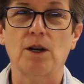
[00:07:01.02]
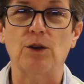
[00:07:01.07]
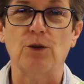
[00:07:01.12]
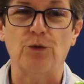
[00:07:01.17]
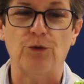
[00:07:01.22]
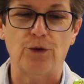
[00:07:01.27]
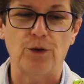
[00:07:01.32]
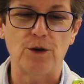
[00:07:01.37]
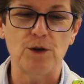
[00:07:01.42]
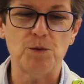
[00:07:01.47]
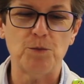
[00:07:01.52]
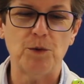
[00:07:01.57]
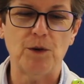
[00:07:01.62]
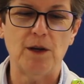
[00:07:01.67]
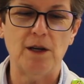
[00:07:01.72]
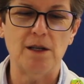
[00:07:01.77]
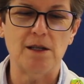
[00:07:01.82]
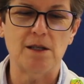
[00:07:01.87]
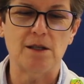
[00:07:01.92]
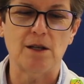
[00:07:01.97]
in the first
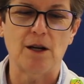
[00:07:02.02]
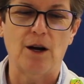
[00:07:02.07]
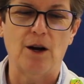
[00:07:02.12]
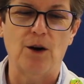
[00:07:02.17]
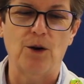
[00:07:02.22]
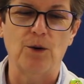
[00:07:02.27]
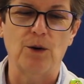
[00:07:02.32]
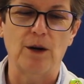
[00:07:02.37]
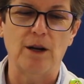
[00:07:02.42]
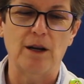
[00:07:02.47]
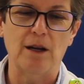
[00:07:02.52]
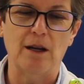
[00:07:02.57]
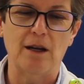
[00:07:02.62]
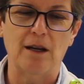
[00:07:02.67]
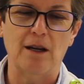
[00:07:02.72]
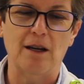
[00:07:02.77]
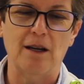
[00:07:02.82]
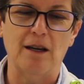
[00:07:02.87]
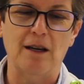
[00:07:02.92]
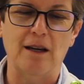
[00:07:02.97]
place, so
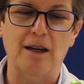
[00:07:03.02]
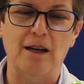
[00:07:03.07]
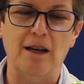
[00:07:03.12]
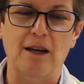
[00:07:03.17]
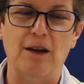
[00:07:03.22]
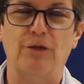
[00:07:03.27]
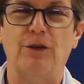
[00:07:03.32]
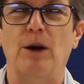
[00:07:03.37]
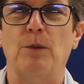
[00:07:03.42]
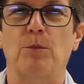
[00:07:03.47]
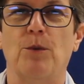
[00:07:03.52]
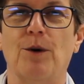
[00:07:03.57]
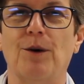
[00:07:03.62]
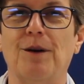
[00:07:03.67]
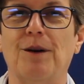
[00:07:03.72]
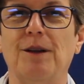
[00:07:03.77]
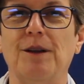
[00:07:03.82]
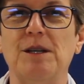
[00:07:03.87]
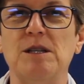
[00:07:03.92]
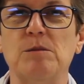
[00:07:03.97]
if I
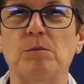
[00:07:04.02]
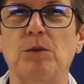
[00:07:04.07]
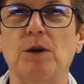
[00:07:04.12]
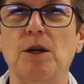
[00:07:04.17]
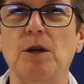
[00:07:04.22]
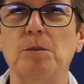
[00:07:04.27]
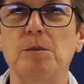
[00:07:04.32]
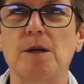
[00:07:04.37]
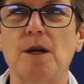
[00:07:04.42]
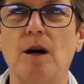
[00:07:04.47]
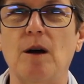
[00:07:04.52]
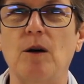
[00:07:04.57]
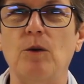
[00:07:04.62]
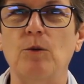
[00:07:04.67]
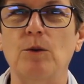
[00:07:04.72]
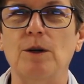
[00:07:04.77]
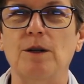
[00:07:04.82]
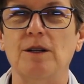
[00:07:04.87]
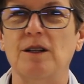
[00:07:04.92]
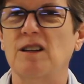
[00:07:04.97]
burn all these bulbs
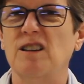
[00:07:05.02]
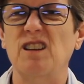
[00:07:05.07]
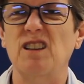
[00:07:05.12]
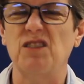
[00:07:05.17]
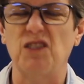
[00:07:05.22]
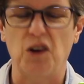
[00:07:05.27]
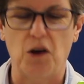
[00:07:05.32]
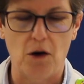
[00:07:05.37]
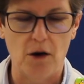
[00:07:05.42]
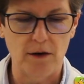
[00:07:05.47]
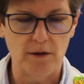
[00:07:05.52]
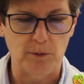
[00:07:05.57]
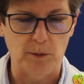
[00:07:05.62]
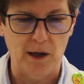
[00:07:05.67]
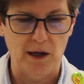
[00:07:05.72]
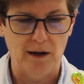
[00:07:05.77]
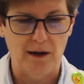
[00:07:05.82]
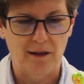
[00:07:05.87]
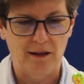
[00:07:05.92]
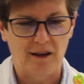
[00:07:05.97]
out, it doesn't cost
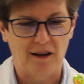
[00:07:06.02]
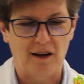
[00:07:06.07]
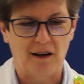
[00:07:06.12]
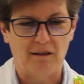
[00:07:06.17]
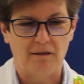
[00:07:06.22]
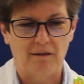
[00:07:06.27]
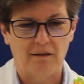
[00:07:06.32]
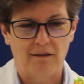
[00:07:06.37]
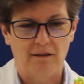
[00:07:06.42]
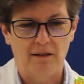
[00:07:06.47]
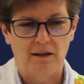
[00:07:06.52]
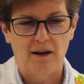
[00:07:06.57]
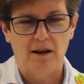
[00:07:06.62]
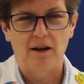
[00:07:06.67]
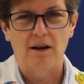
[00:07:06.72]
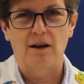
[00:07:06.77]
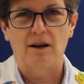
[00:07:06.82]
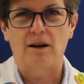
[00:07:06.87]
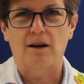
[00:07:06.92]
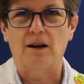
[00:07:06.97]
me anything.
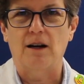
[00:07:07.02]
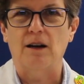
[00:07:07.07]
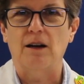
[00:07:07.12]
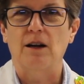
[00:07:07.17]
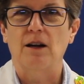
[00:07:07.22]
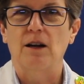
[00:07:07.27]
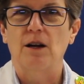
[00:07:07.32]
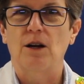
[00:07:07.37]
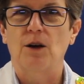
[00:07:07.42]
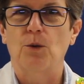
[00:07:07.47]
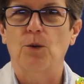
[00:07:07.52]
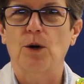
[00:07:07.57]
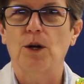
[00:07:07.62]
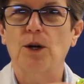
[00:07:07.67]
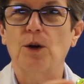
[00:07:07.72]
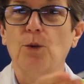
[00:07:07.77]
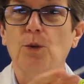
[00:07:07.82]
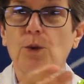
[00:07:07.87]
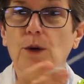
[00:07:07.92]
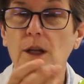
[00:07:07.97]
Alright, we're
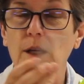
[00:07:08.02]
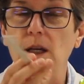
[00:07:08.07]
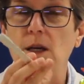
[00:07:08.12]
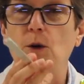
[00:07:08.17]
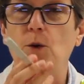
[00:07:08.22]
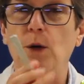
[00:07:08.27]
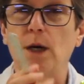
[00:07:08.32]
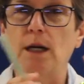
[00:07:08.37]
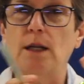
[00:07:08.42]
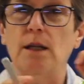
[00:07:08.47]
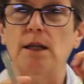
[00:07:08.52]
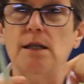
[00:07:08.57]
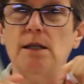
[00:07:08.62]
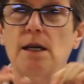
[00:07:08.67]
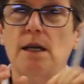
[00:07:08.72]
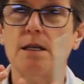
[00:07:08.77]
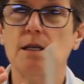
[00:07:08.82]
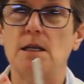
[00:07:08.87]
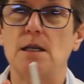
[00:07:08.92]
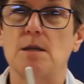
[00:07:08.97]
going to really quickly
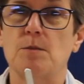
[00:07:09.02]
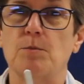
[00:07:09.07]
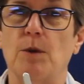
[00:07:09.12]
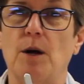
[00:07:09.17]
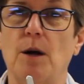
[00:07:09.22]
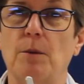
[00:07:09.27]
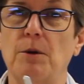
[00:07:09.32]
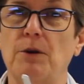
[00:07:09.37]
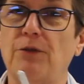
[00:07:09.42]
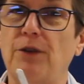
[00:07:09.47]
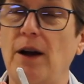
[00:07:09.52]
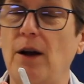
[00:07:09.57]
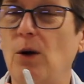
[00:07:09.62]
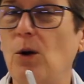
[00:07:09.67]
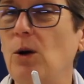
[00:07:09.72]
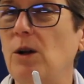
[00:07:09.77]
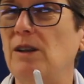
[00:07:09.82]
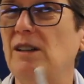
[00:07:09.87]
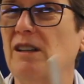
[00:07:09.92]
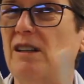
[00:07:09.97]
test this bulb. If I
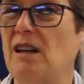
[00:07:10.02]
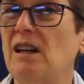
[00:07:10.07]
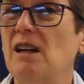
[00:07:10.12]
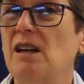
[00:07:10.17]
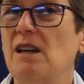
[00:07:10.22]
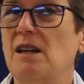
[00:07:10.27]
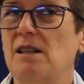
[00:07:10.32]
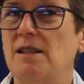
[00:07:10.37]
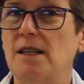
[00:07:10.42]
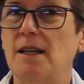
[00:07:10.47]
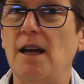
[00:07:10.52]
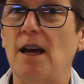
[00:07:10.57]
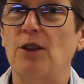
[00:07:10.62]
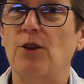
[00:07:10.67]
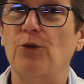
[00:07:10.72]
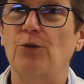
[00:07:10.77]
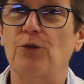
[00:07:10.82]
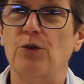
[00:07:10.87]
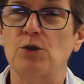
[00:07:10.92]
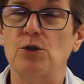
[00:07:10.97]
hold it
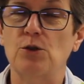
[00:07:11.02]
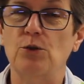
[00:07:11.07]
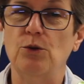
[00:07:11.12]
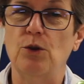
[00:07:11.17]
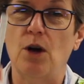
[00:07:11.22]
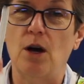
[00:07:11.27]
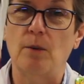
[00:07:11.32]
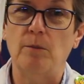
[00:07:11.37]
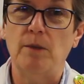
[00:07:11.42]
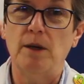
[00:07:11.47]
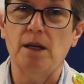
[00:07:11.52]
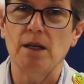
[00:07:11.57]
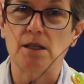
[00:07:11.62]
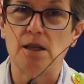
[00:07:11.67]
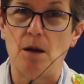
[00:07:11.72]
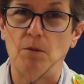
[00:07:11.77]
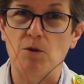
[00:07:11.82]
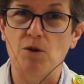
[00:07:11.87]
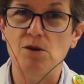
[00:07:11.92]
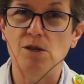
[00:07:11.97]
together for too long because
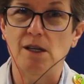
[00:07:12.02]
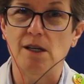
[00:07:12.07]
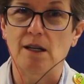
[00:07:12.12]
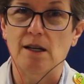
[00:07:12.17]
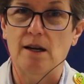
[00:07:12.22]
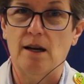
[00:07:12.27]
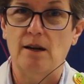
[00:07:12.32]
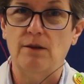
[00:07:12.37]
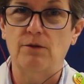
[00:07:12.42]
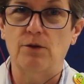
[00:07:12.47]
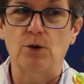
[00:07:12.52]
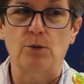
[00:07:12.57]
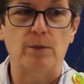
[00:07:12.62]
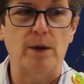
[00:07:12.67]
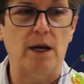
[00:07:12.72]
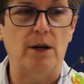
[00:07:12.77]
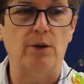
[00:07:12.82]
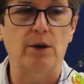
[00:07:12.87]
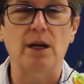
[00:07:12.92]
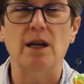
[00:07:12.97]
I'm using a 9-volt
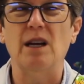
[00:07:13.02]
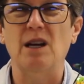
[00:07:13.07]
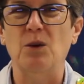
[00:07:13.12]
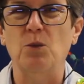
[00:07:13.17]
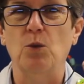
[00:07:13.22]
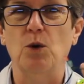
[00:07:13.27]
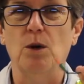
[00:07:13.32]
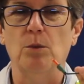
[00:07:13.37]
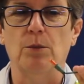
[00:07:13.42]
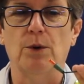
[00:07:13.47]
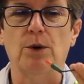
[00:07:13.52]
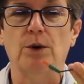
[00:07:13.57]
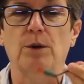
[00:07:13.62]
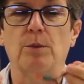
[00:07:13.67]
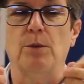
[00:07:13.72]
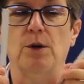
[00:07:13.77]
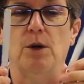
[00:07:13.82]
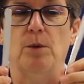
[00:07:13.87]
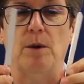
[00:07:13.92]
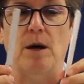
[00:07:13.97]
battery, it will burn the
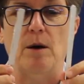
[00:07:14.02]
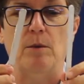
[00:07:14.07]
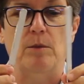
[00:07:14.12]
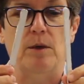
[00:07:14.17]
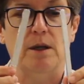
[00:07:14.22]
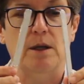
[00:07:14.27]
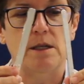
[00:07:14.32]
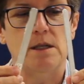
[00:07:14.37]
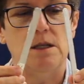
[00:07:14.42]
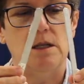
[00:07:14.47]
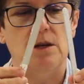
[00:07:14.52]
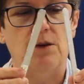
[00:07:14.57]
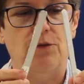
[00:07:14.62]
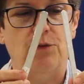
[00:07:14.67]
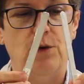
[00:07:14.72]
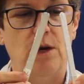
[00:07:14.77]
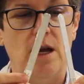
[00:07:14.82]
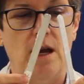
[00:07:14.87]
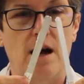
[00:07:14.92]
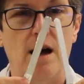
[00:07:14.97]
bulb out. But let's see
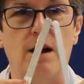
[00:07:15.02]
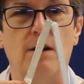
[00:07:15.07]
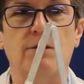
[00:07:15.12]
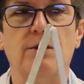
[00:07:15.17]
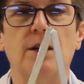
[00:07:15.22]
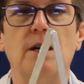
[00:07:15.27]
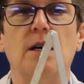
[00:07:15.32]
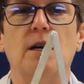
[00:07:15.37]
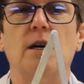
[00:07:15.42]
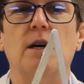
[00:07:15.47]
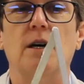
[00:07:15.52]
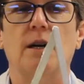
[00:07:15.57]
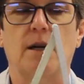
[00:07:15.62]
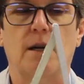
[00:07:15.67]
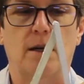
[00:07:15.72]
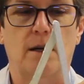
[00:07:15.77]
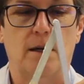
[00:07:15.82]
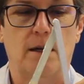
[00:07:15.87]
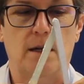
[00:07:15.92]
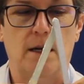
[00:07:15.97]
if we have a
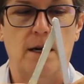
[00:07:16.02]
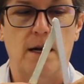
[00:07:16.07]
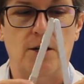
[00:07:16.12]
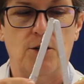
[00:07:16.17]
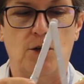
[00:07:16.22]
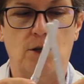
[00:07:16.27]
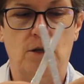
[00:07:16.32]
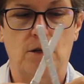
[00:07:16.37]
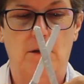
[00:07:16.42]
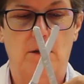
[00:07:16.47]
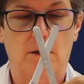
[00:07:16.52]
connection.